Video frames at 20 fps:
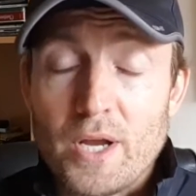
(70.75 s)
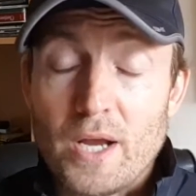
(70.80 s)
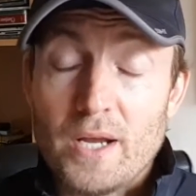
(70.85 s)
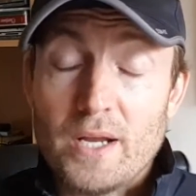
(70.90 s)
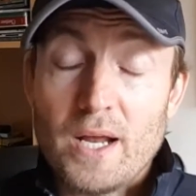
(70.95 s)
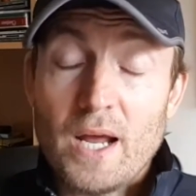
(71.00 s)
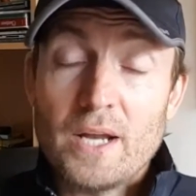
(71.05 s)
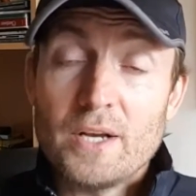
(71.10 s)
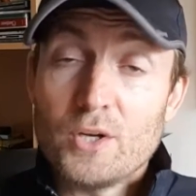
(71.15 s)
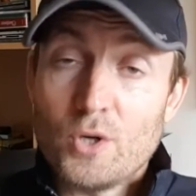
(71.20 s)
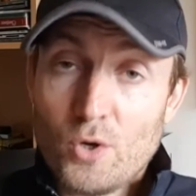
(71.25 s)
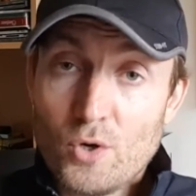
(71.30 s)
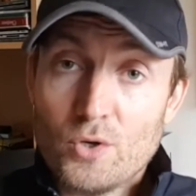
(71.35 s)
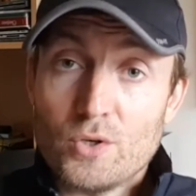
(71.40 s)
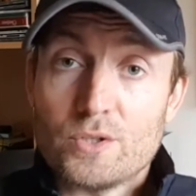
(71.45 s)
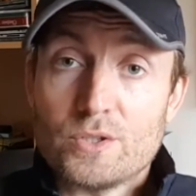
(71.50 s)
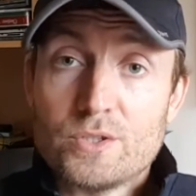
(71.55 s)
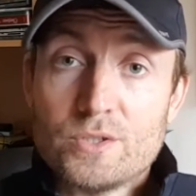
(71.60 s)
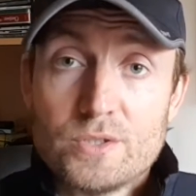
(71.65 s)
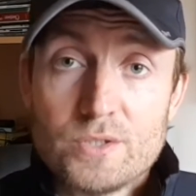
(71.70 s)
And it
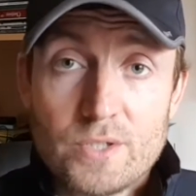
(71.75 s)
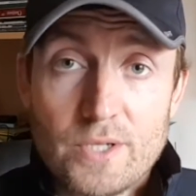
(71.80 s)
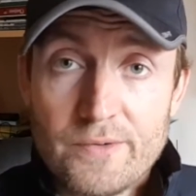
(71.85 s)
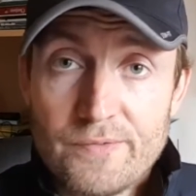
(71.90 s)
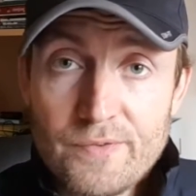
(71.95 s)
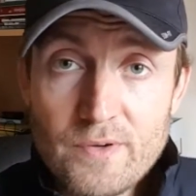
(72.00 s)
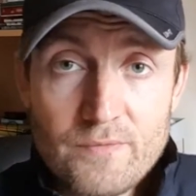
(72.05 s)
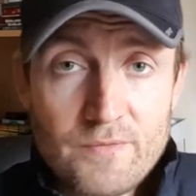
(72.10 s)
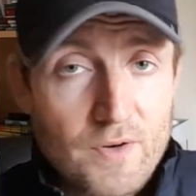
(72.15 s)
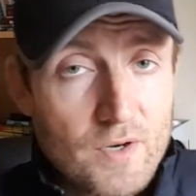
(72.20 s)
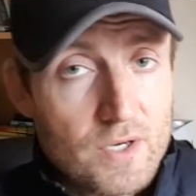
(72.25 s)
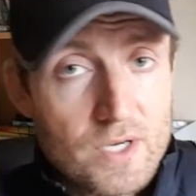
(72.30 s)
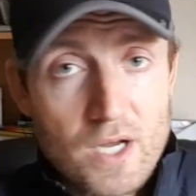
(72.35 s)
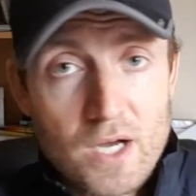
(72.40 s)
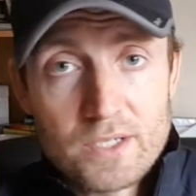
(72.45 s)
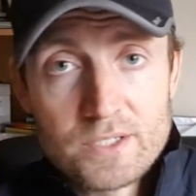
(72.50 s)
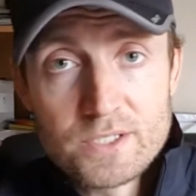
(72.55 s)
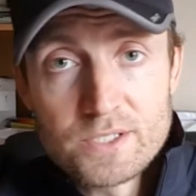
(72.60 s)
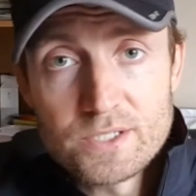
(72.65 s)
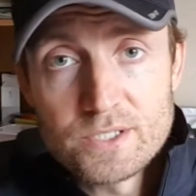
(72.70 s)
hurt, if I'm very
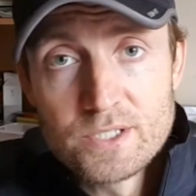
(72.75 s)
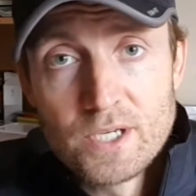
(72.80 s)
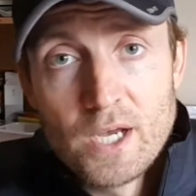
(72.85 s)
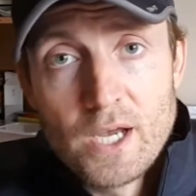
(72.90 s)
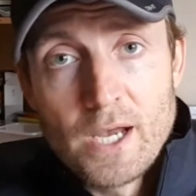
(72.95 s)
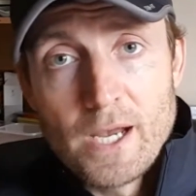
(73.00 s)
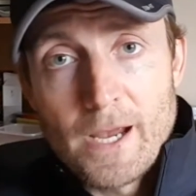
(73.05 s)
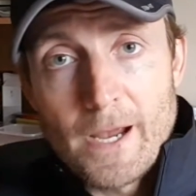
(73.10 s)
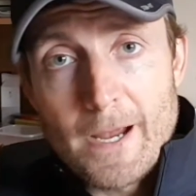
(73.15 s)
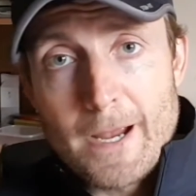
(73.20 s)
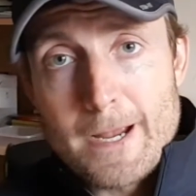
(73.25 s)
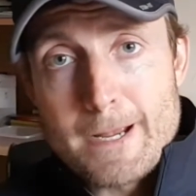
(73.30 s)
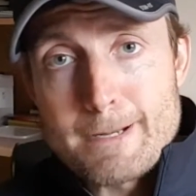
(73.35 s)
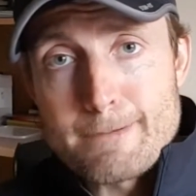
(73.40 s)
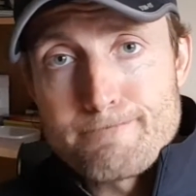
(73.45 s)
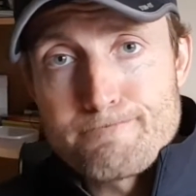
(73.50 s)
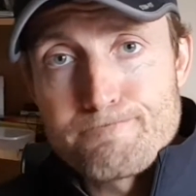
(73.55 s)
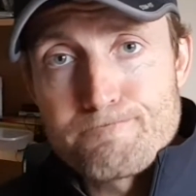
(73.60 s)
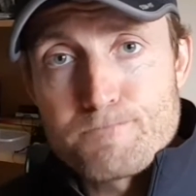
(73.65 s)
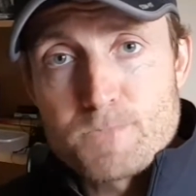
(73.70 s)
honest.
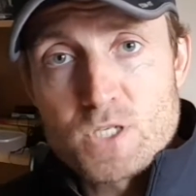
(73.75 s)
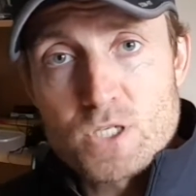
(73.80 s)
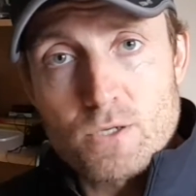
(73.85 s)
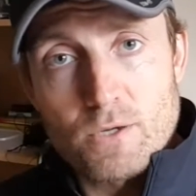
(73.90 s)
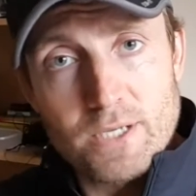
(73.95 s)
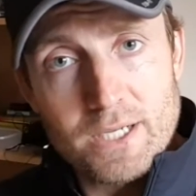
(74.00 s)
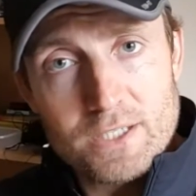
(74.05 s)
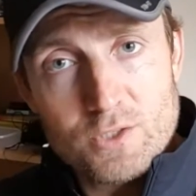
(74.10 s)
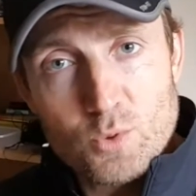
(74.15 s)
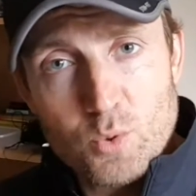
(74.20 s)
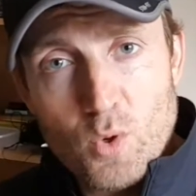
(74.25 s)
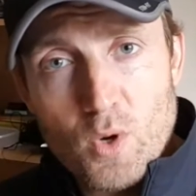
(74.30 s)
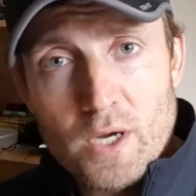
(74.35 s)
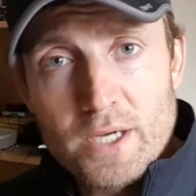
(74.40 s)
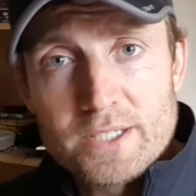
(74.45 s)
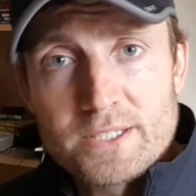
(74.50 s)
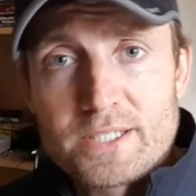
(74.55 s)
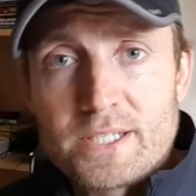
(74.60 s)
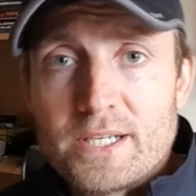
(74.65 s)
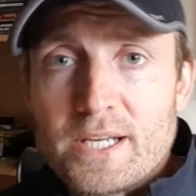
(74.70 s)
So that's
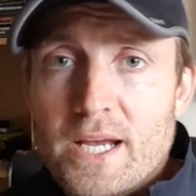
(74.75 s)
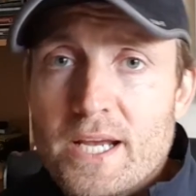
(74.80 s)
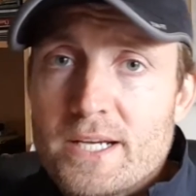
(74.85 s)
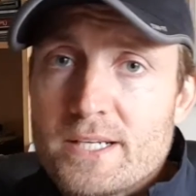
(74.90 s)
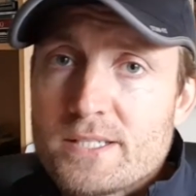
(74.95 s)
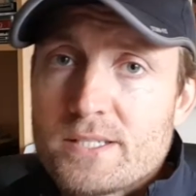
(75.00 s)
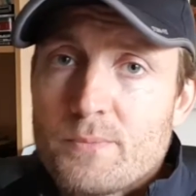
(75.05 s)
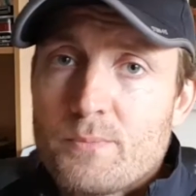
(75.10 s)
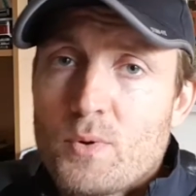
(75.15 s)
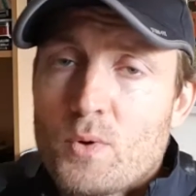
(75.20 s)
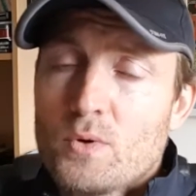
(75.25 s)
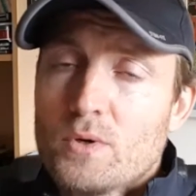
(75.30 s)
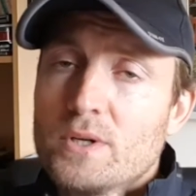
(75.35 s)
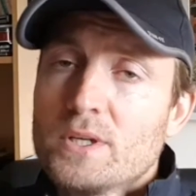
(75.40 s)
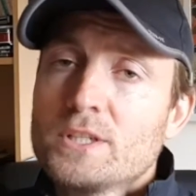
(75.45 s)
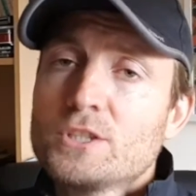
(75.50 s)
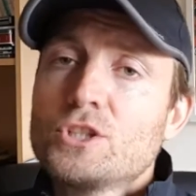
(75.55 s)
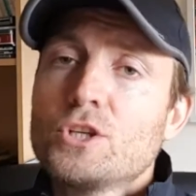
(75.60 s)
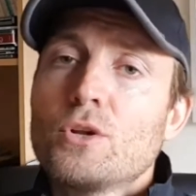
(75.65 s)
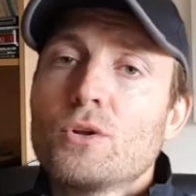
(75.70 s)
why today is
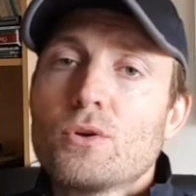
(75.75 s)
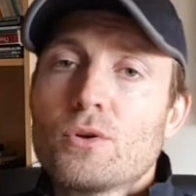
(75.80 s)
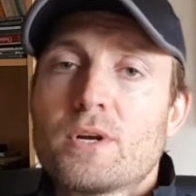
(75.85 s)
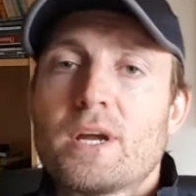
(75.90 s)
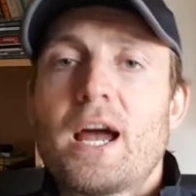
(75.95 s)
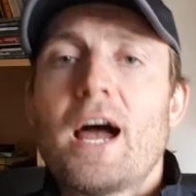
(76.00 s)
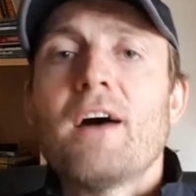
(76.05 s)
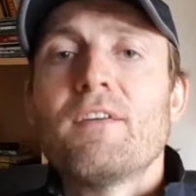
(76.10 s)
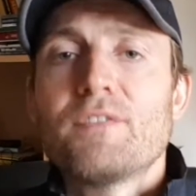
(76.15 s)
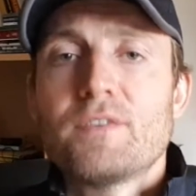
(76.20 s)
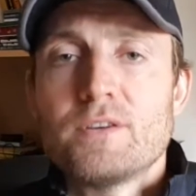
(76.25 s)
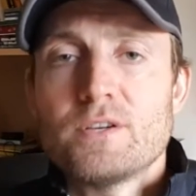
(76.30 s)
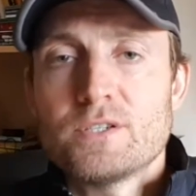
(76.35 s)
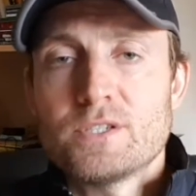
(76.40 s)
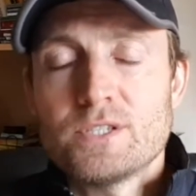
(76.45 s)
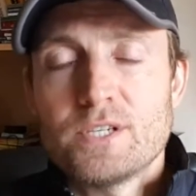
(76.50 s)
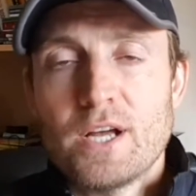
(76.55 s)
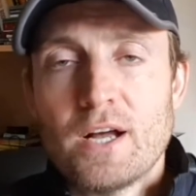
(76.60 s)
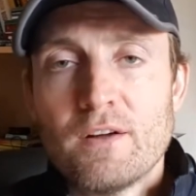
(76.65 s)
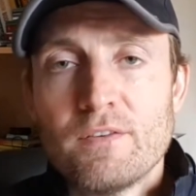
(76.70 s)
important that you look after
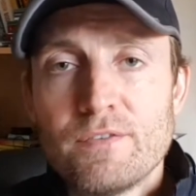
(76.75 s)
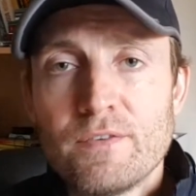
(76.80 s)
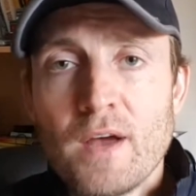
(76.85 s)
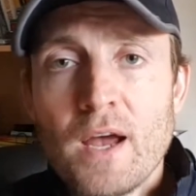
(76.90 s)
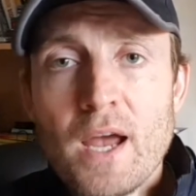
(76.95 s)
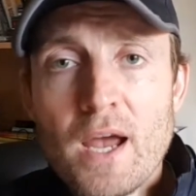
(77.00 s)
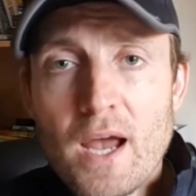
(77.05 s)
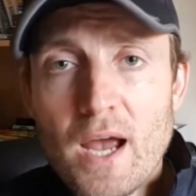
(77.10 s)
yourself.